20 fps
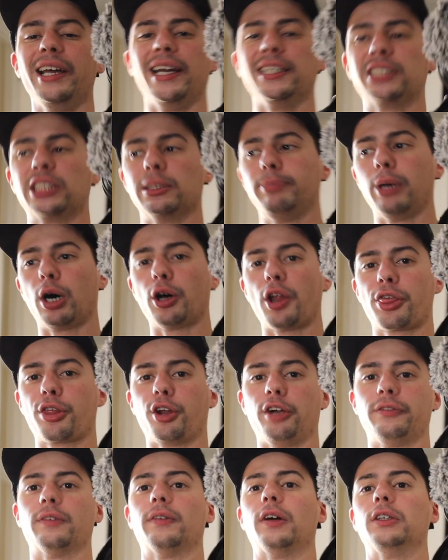It's about a
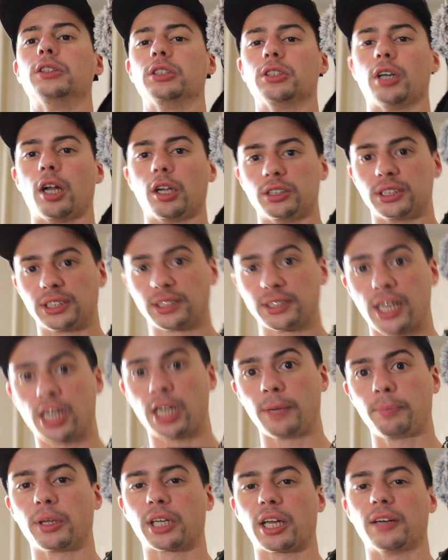$3,500
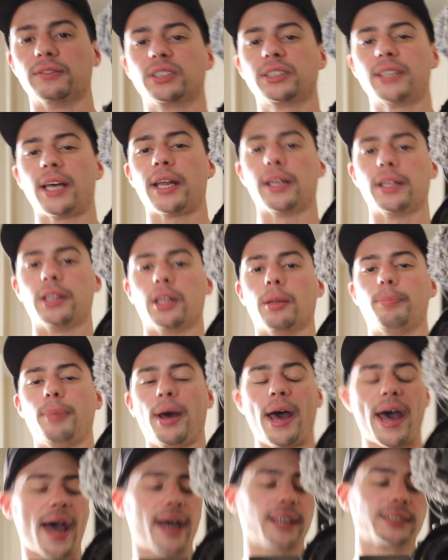setup, like I've said it in the
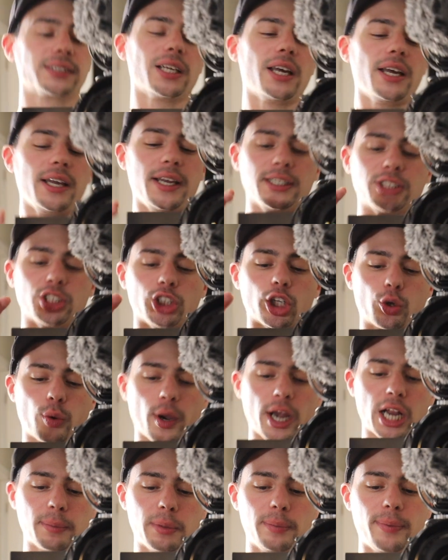past. It's
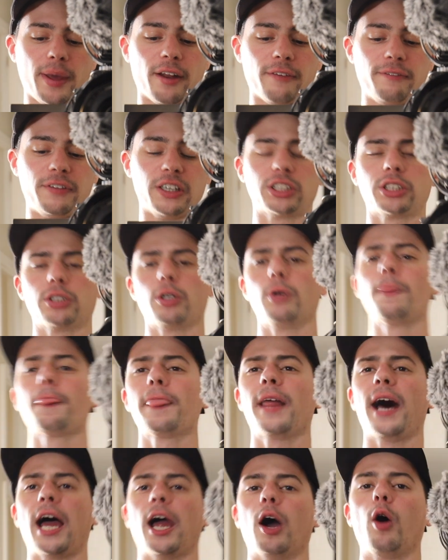incredibly beneficial.
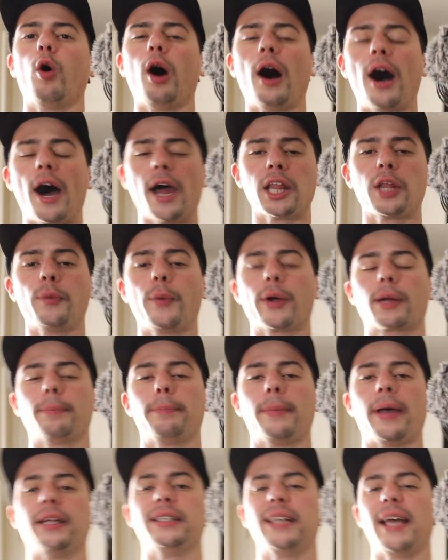I highly
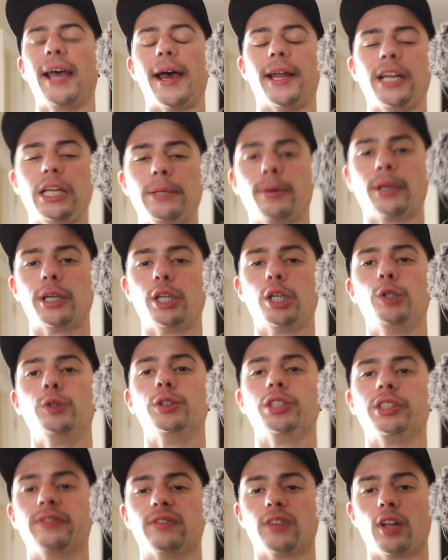recommend anybody who
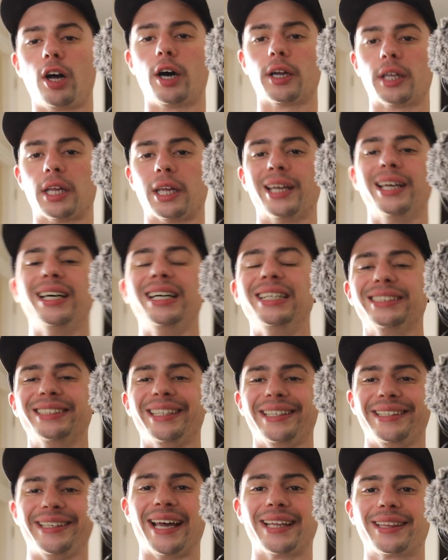is vlogging to
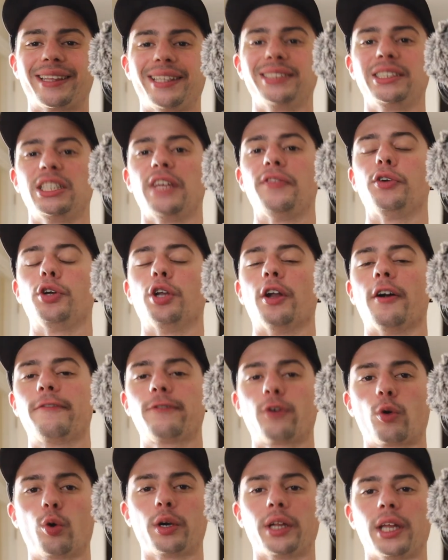get this if you can
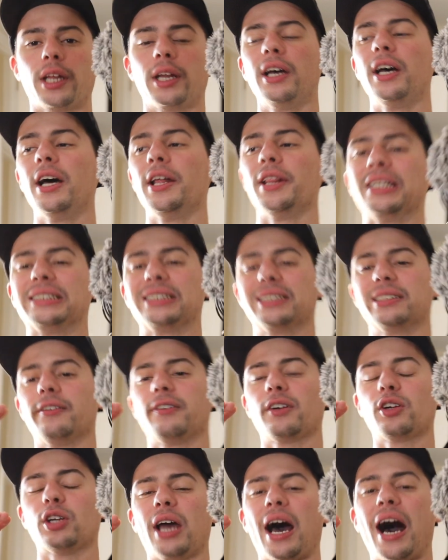afford it. This is a
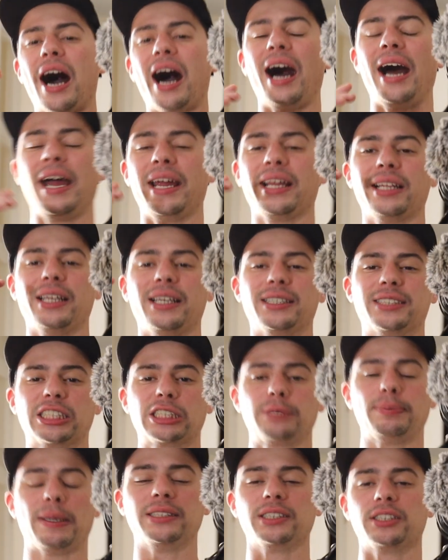very highly
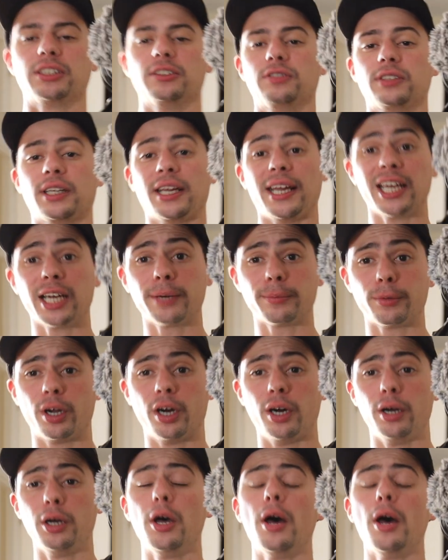expensive camera,